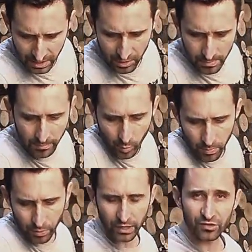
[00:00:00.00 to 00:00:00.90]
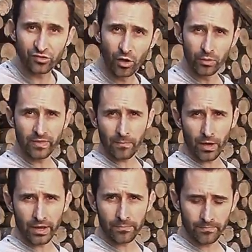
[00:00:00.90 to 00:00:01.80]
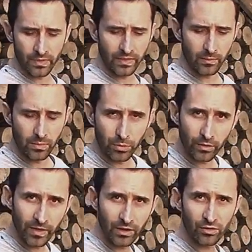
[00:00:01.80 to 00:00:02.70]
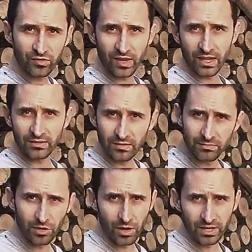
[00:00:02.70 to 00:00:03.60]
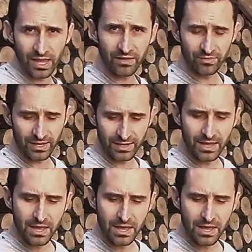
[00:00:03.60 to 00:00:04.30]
Remember, we put a stone in the bottom, then we put a layer of sand, concaved it.